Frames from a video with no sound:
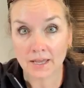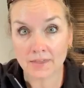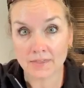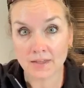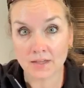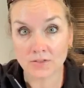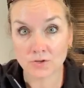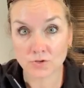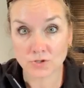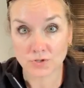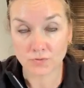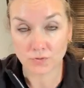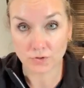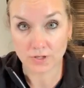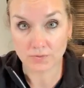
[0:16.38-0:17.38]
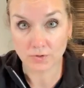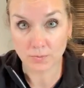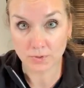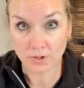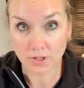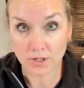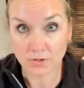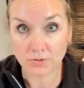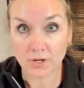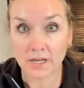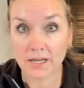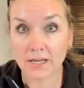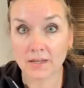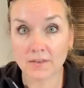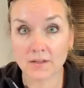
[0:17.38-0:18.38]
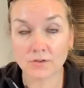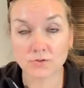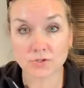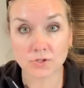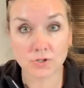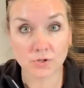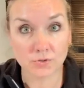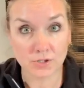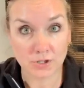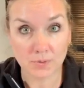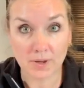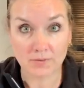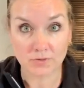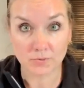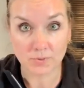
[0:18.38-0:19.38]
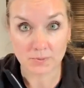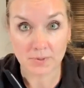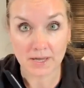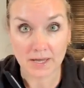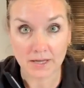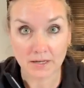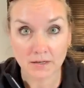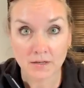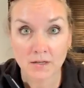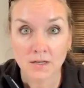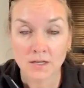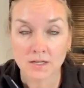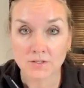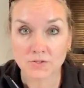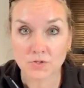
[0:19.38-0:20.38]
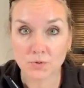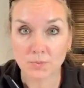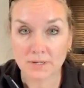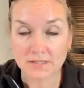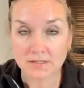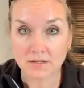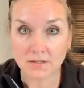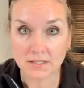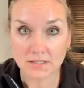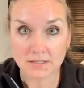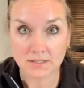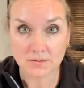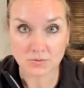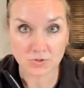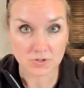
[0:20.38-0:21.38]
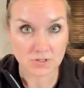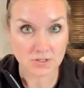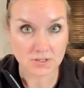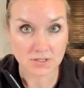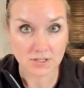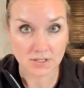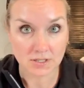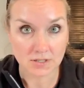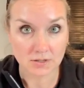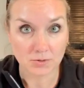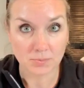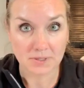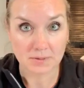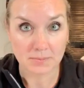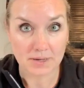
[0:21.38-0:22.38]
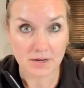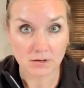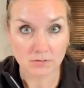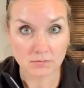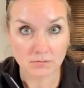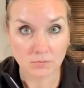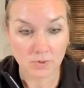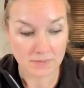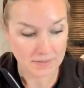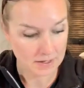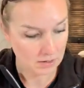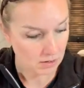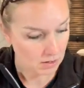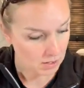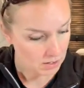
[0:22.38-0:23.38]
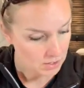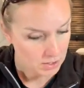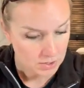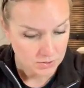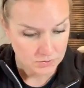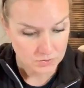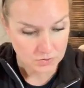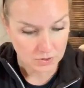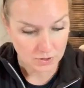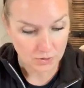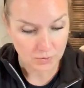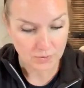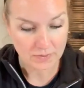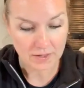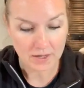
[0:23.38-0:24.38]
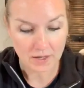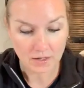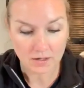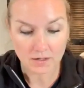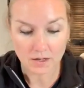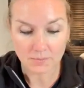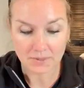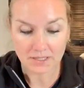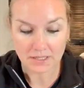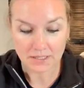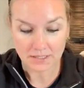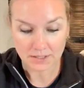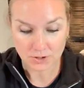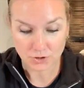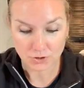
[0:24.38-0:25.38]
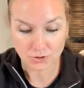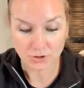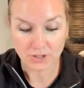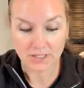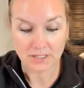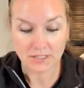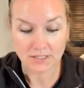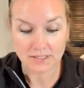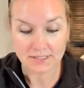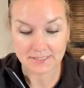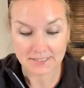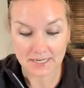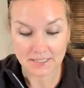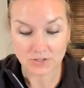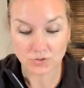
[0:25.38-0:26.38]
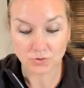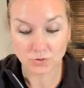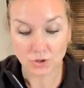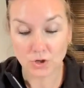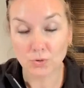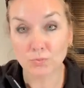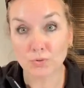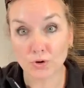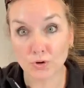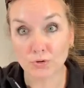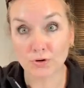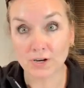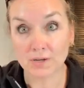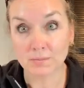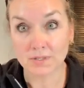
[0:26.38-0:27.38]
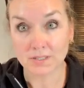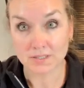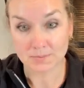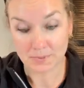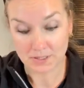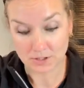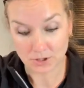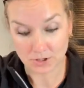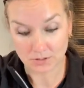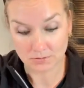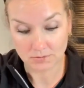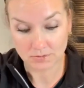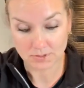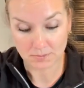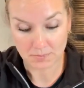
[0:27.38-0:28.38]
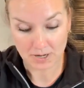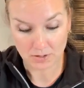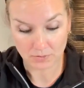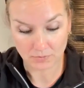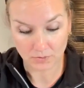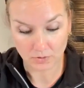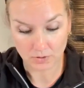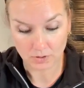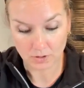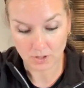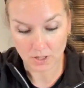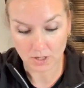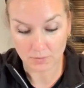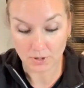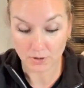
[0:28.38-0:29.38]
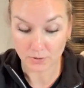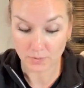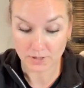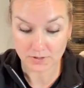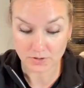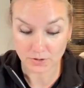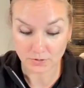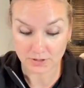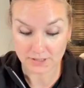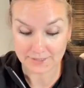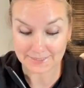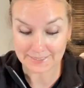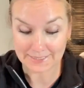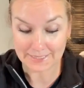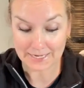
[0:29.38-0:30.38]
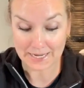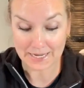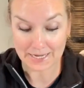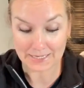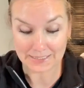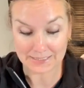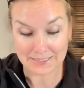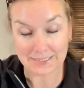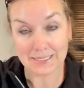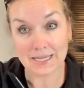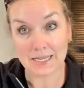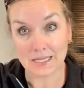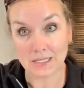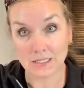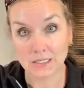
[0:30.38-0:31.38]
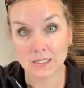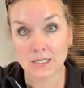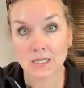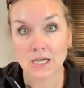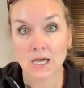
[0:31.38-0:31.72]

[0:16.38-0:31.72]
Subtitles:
and then there's a forgivable loan, and then there's a loan that you have to repay. And so based on these things, I'm just going to tell you a little bit about what they are. So the Economic Injury Disaster Loan Program Expansion, it's a mouthful, otherwise known as EIDL.